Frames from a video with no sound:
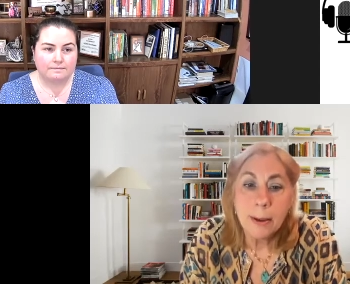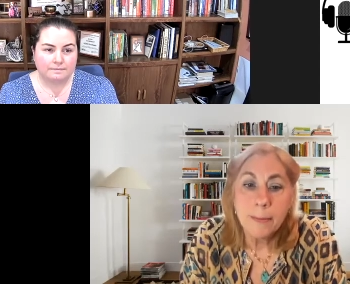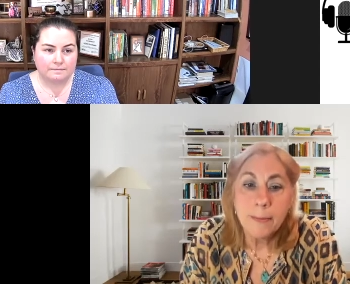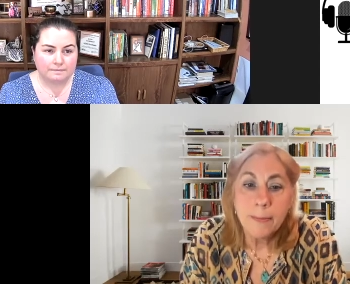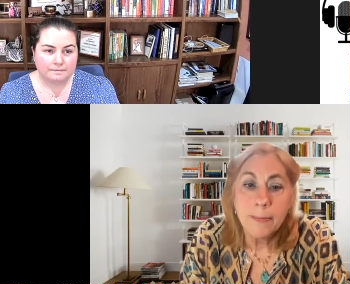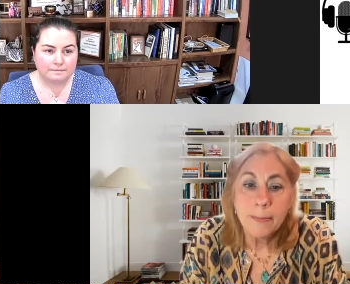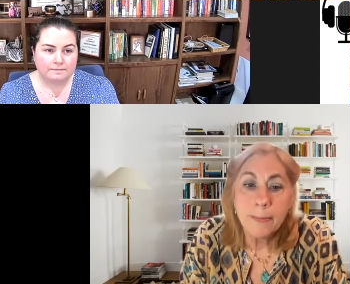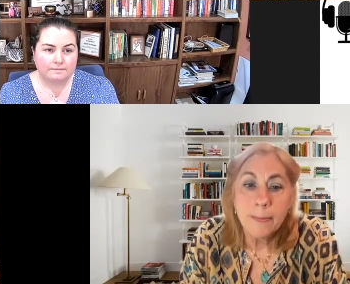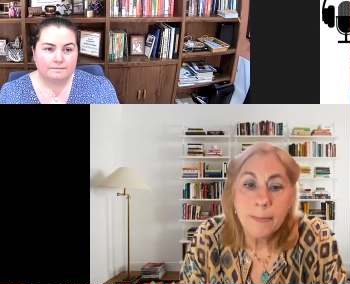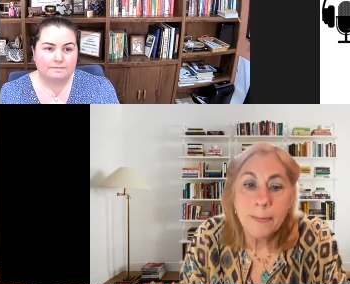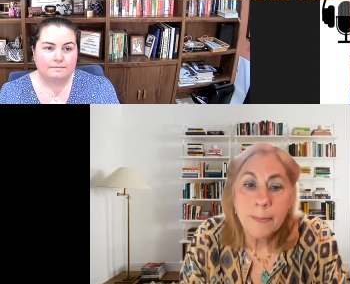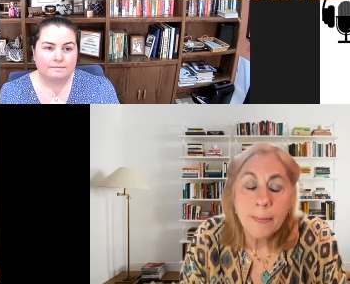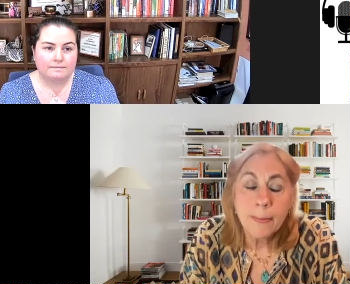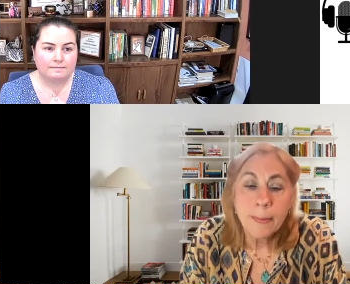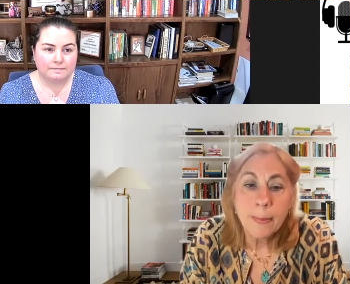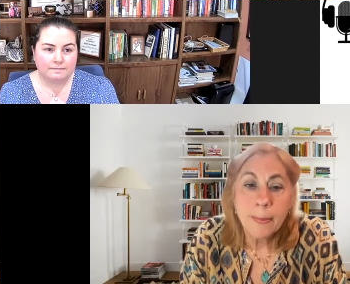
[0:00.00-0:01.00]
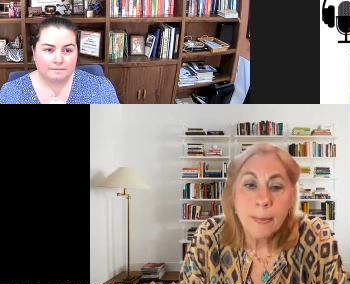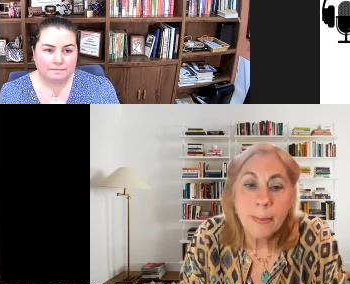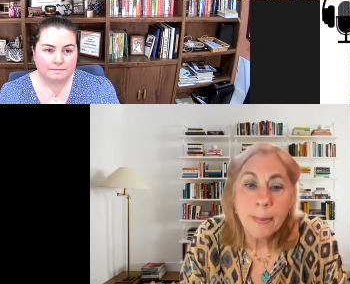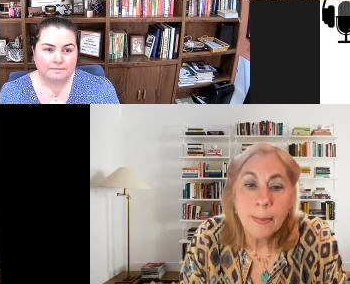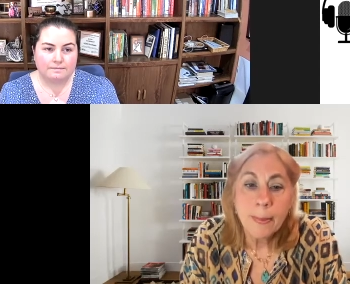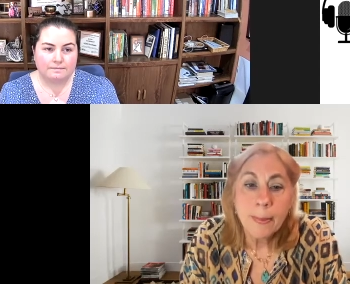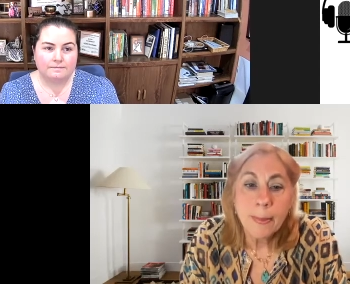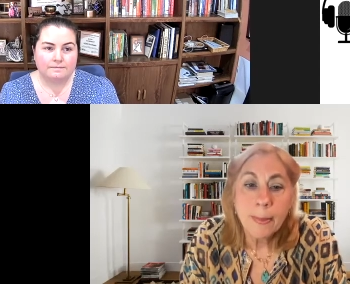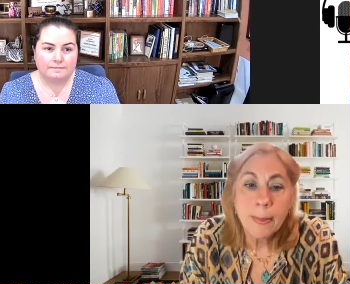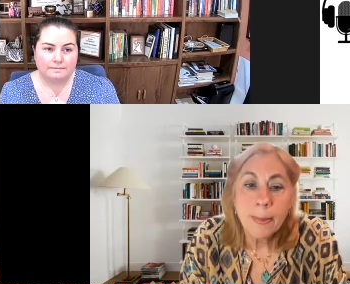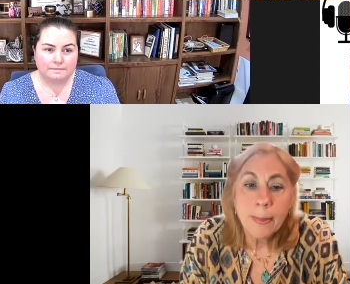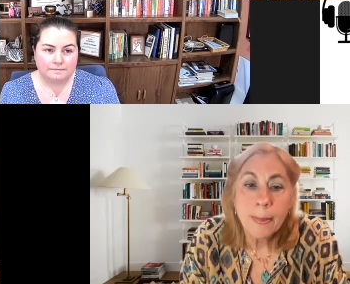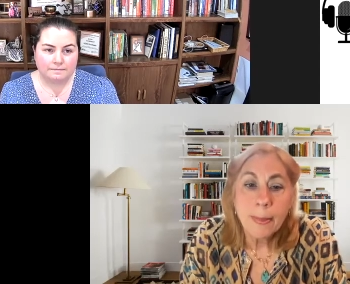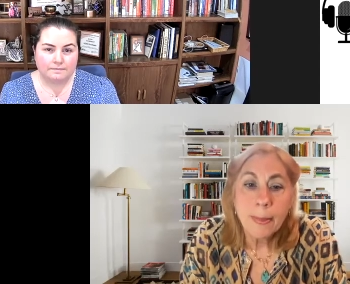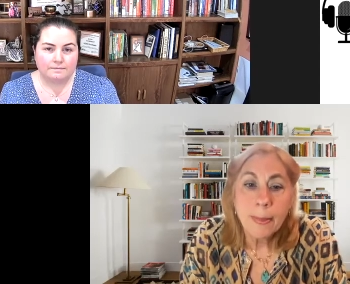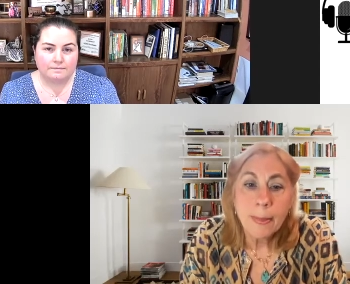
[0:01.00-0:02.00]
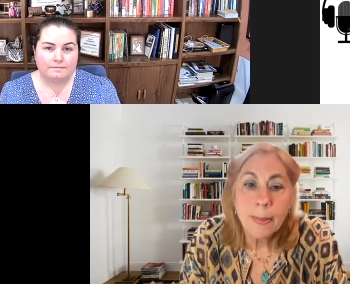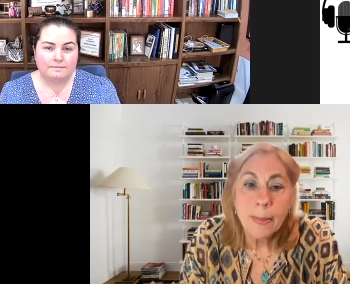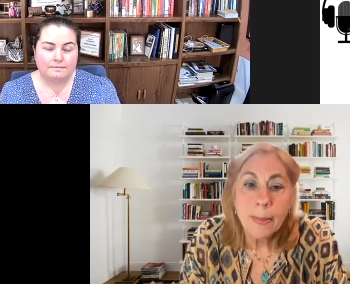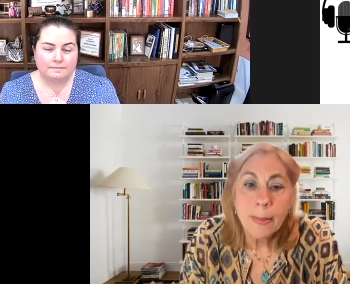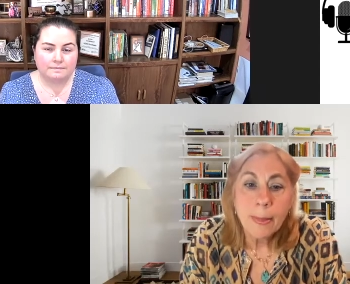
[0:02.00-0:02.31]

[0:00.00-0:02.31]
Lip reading: No one is speaking in this clip.